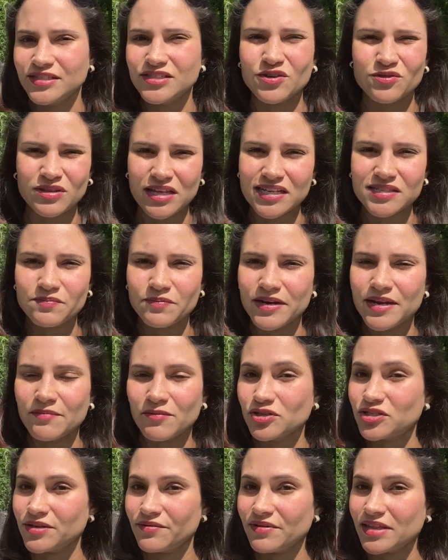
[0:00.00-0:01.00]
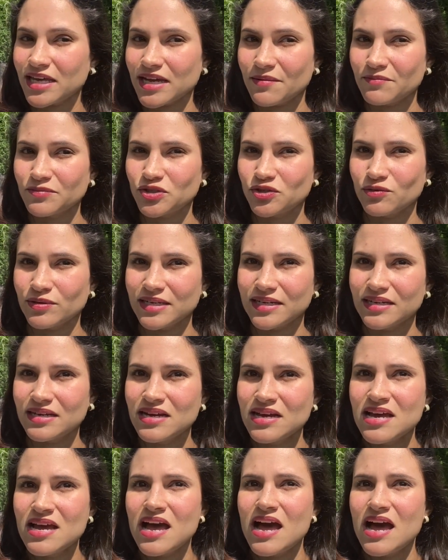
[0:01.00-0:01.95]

So that's pretty much everything I'm doing.